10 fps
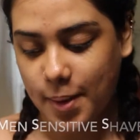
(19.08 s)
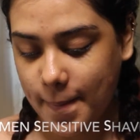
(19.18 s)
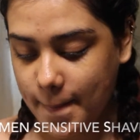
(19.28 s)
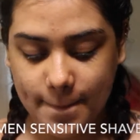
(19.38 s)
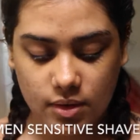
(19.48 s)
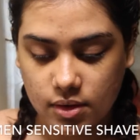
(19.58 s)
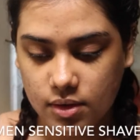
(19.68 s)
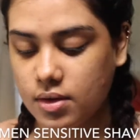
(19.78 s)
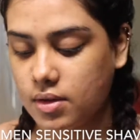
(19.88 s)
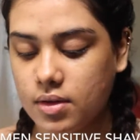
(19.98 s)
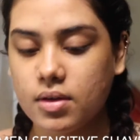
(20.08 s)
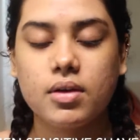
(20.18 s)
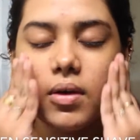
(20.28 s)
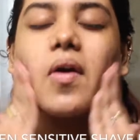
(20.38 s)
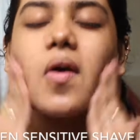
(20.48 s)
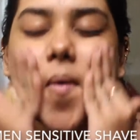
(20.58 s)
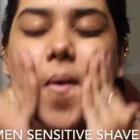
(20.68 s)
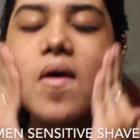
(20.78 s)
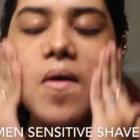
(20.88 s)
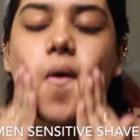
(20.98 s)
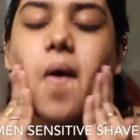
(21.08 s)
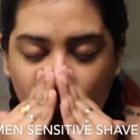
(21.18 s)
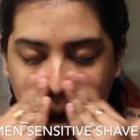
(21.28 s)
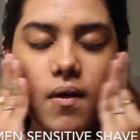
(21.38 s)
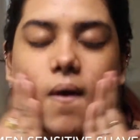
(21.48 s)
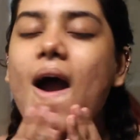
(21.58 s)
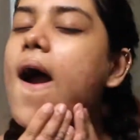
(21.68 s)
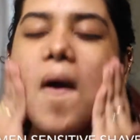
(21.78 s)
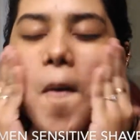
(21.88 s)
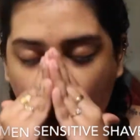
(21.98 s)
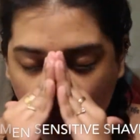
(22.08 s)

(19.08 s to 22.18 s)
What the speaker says: don't have a problem with products lasting on my face, but